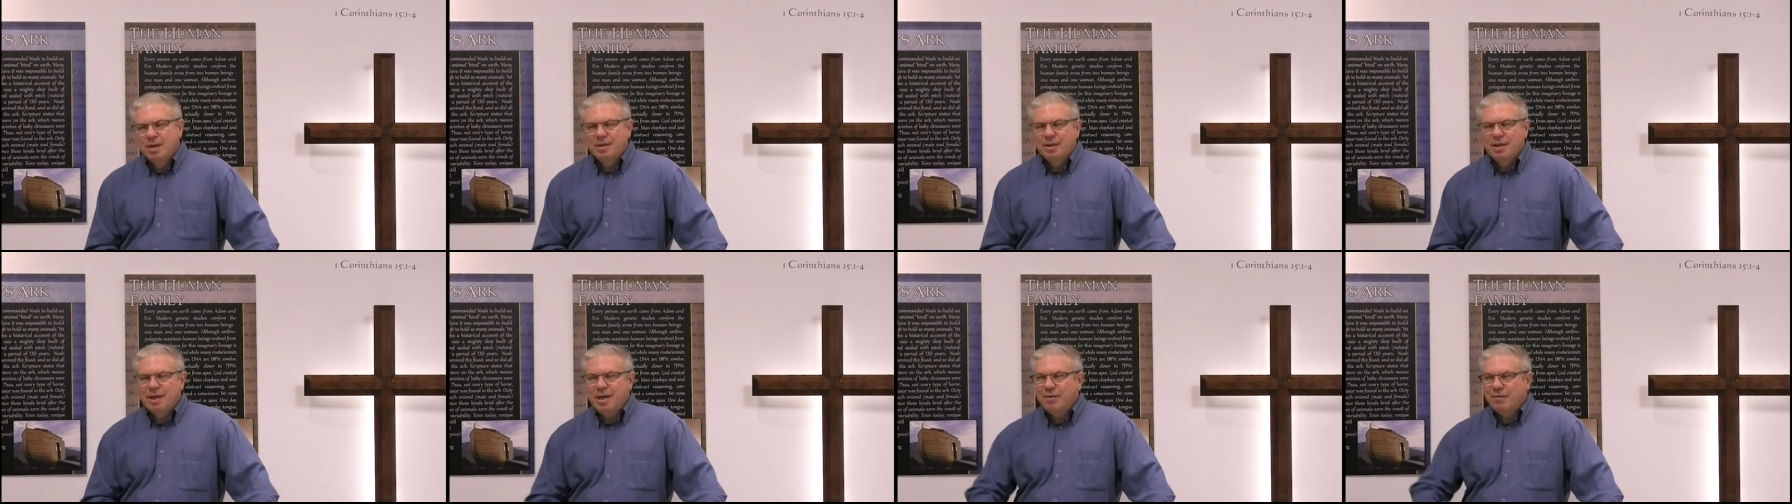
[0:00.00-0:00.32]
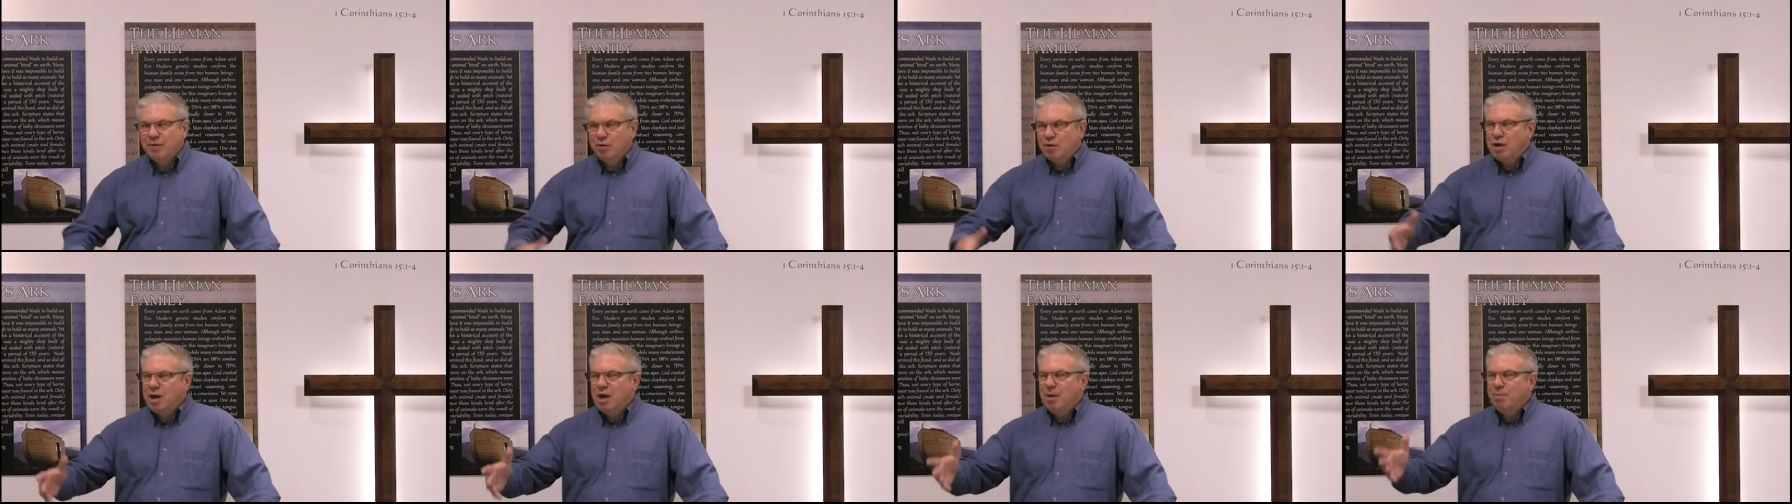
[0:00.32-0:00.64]
the
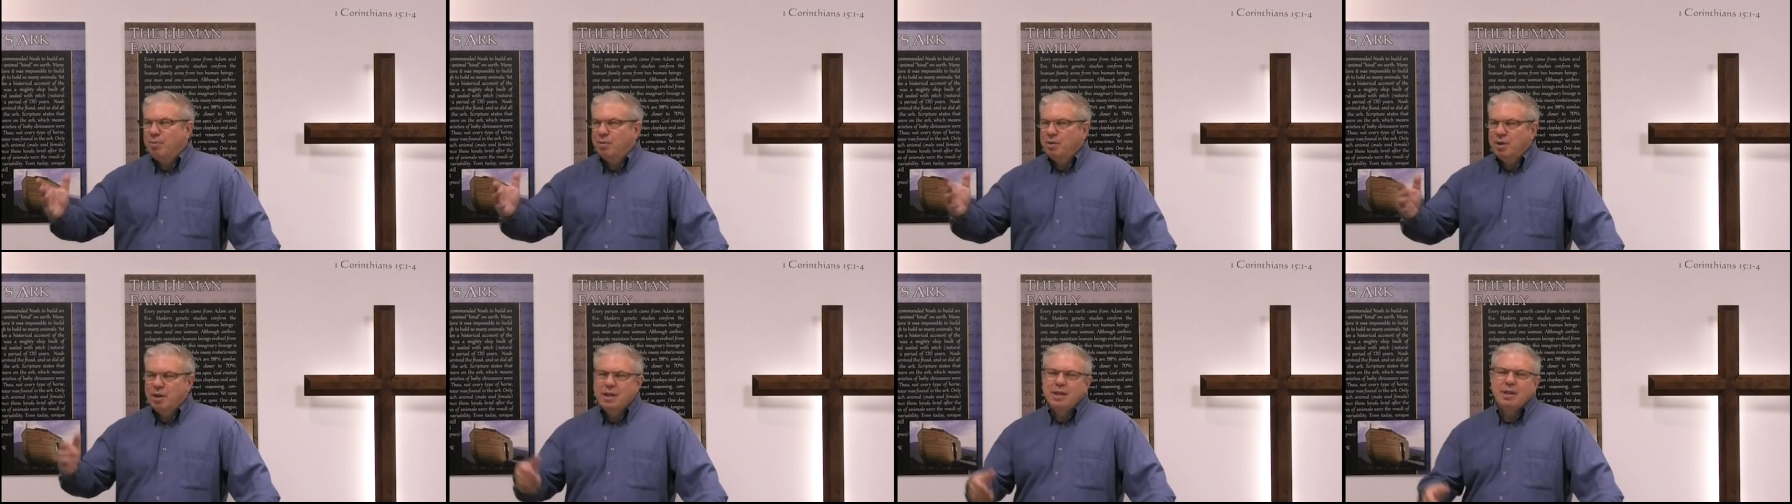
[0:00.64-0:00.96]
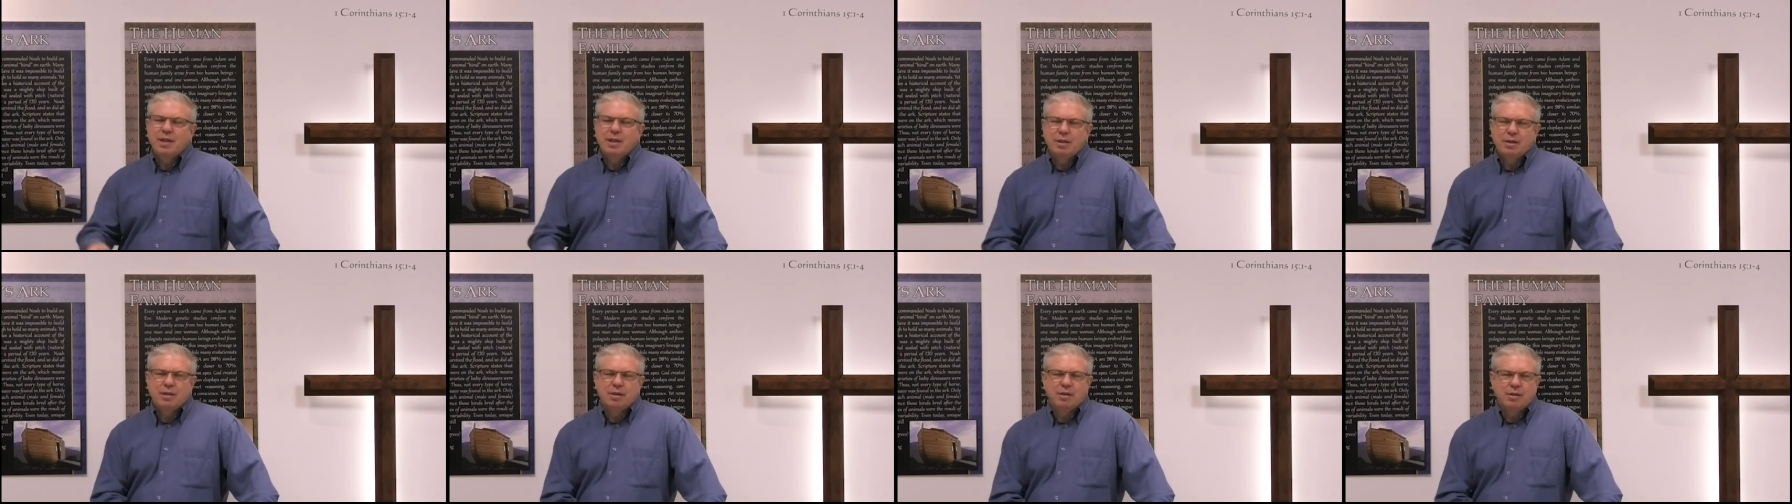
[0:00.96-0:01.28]
evil couple in
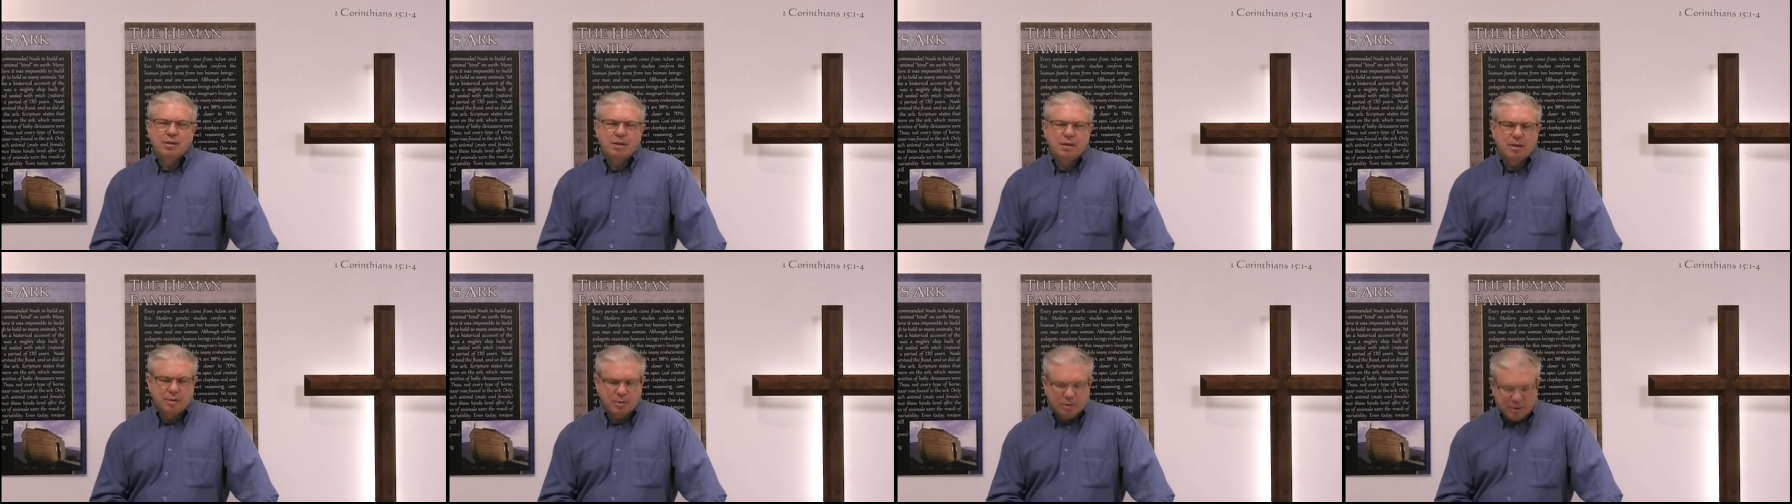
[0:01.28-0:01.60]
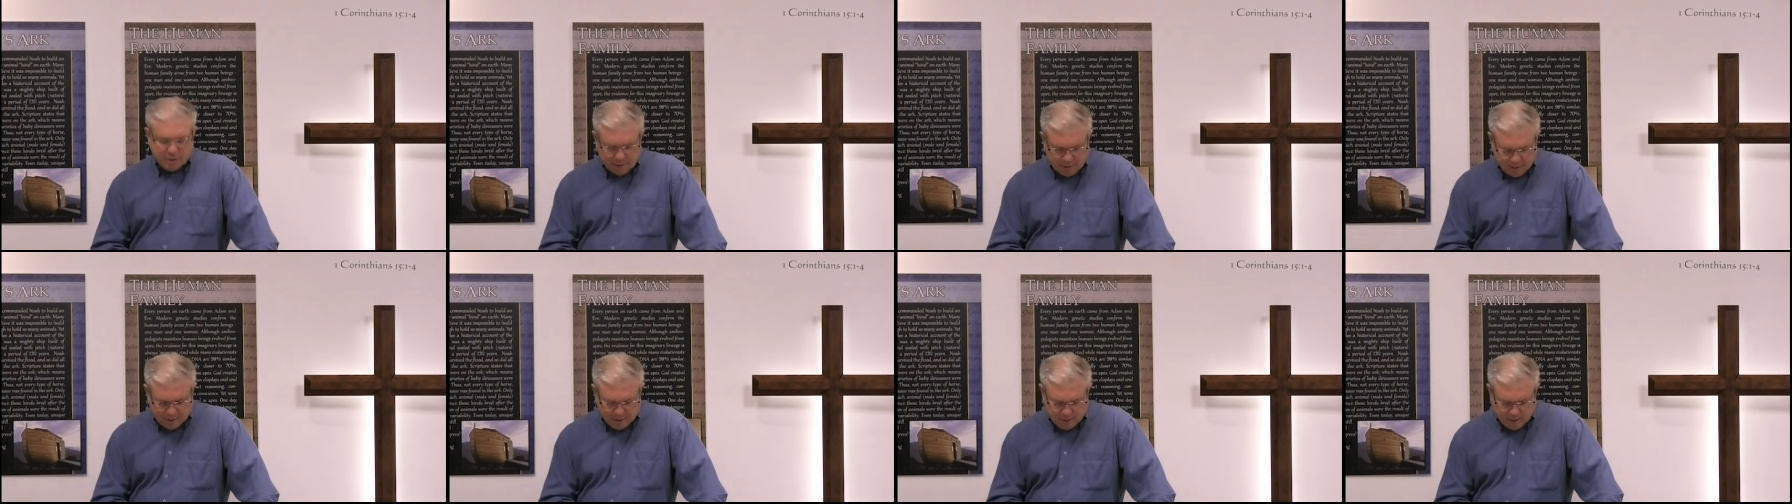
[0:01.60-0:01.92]
the,
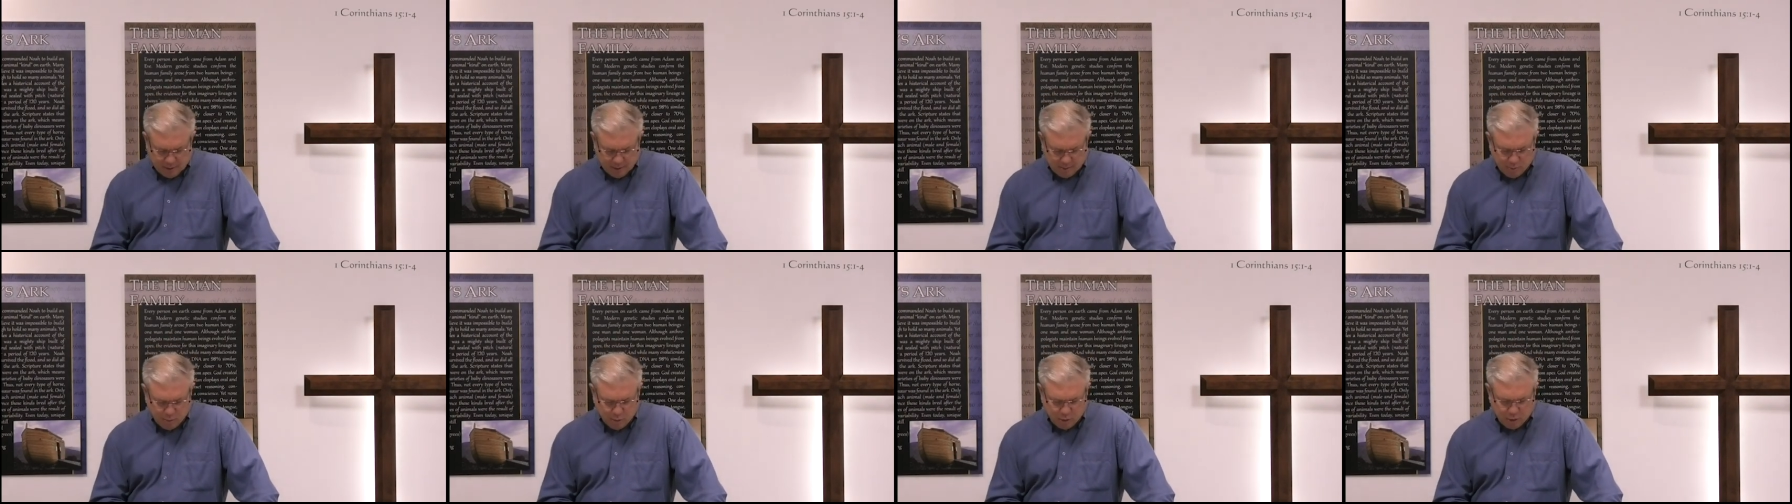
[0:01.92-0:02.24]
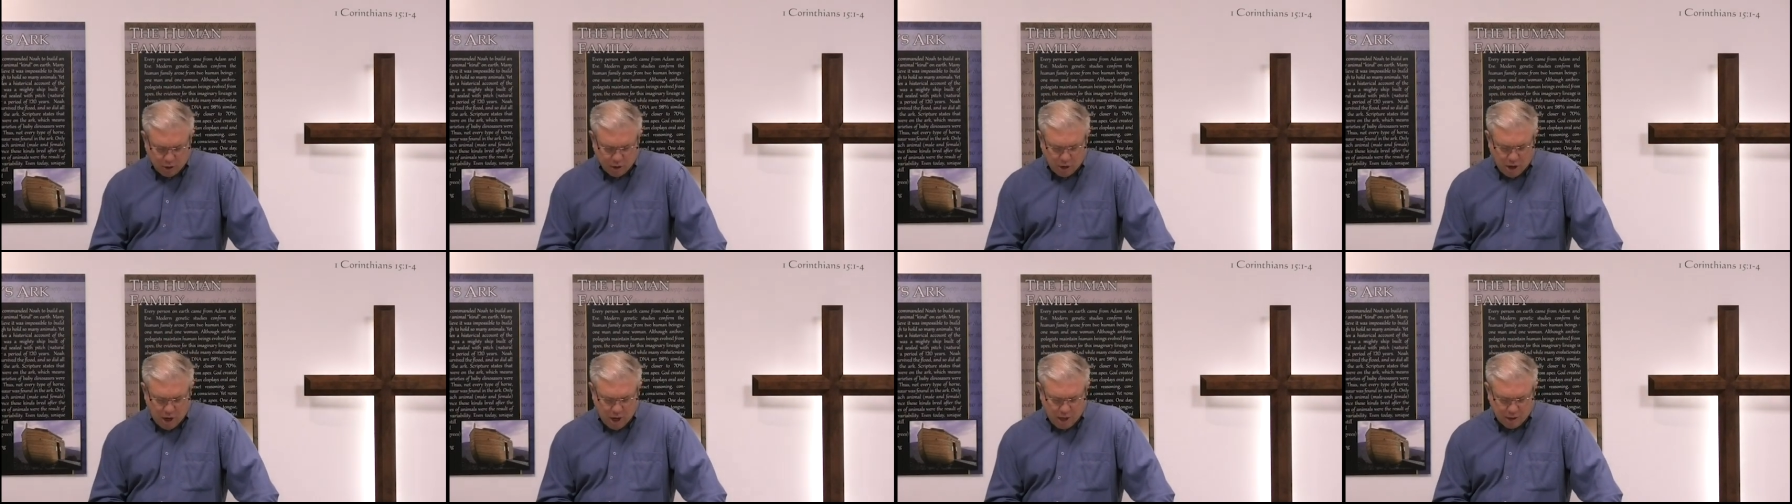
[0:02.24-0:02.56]
the
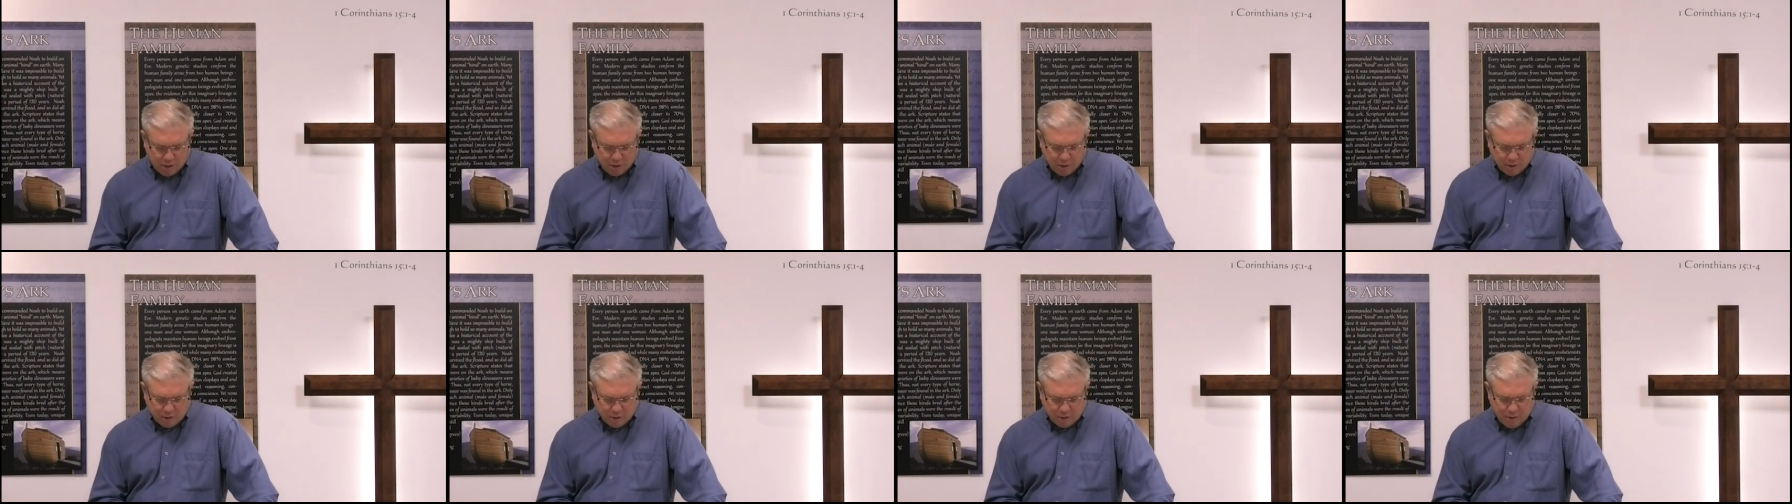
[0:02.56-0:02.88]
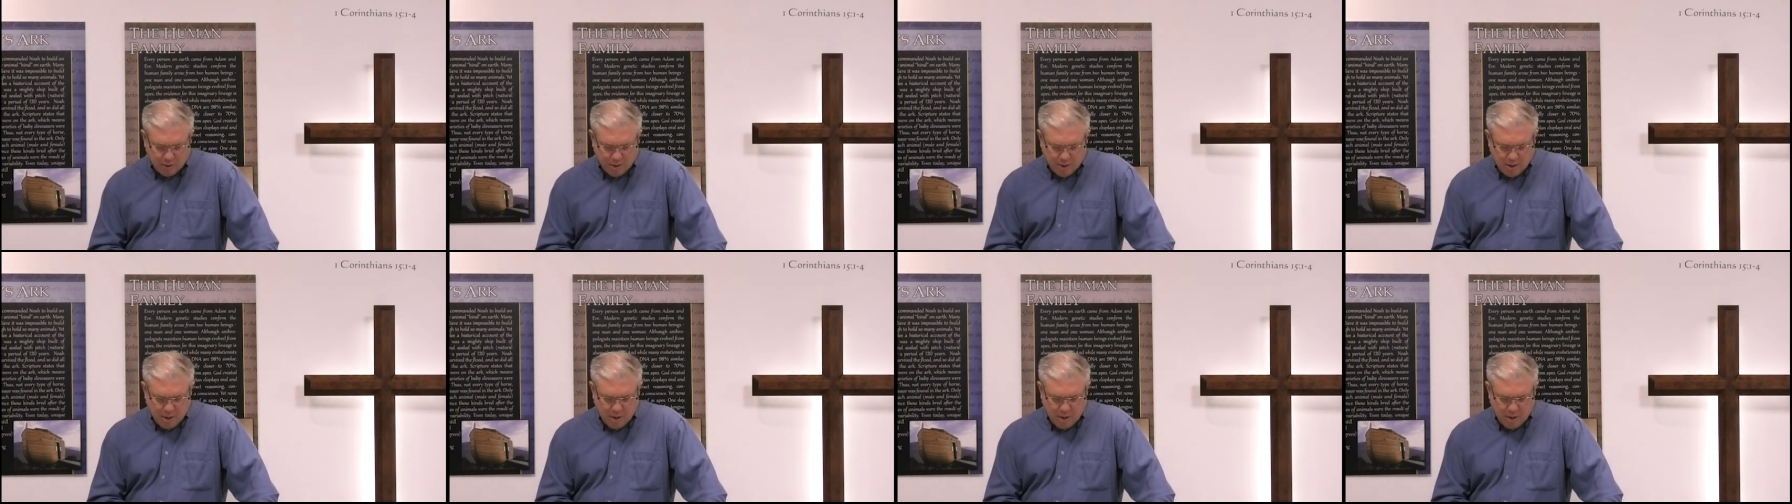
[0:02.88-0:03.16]
book Gone Girl.